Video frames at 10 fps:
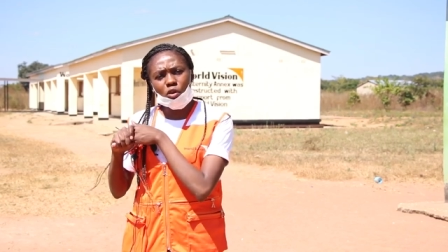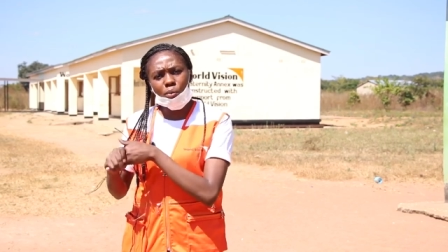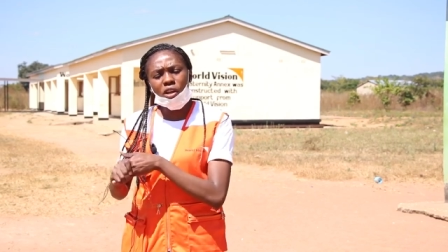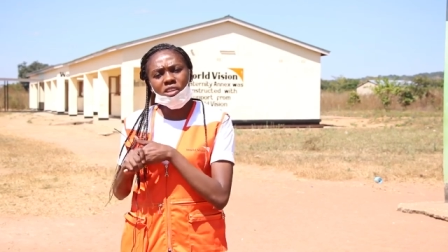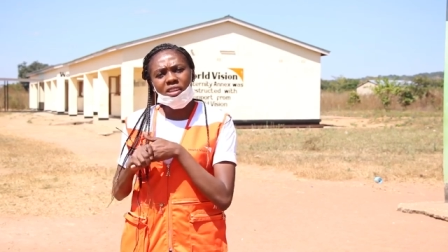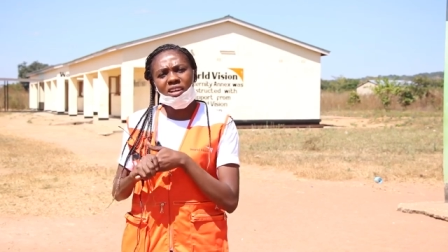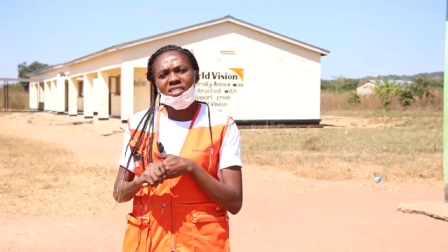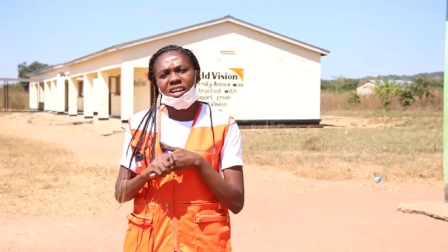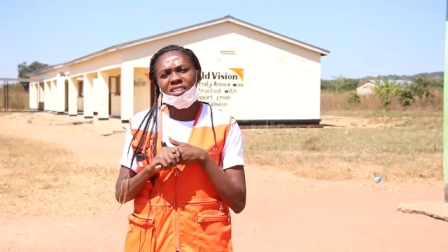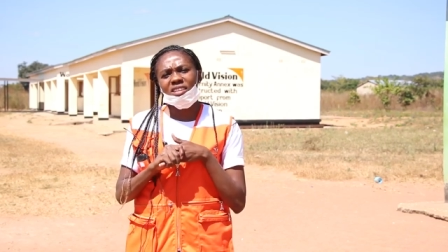community that
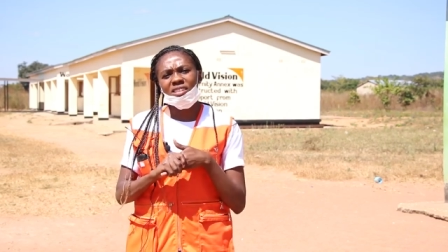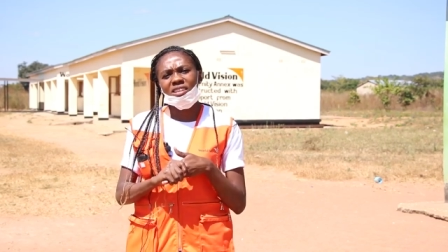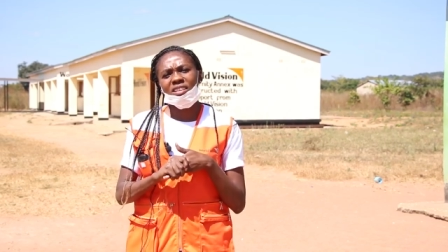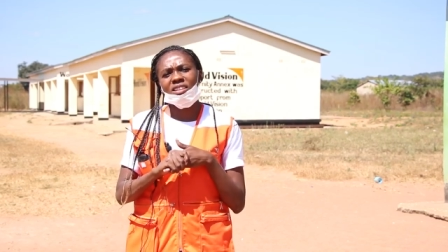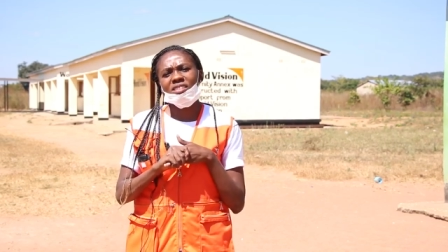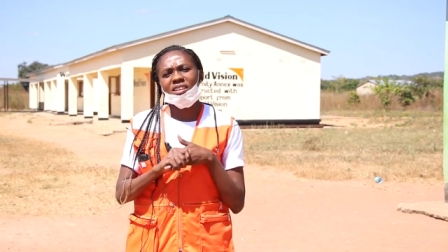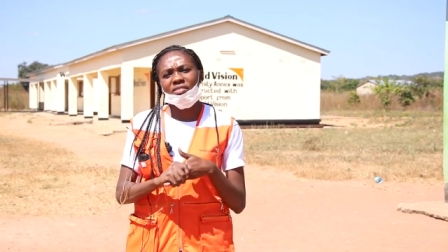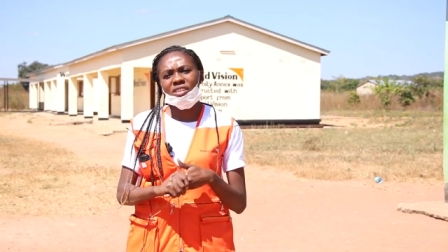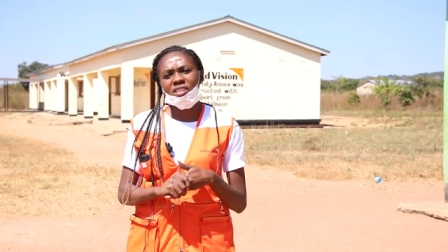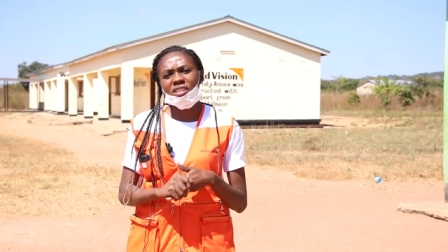is accessing these
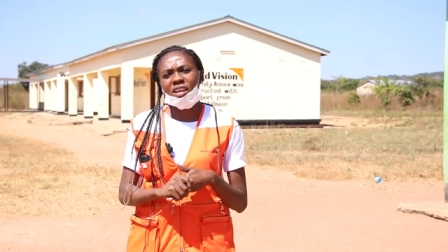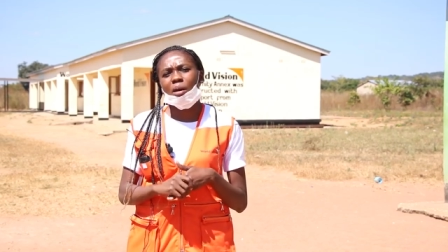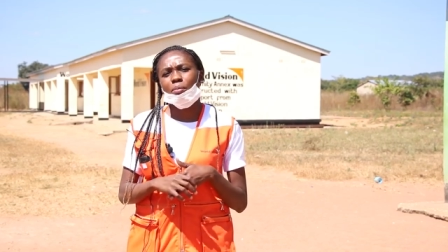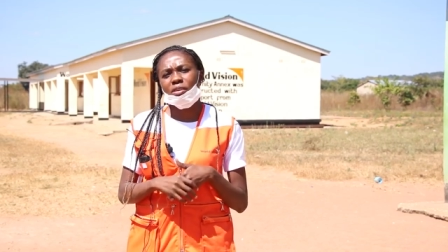services are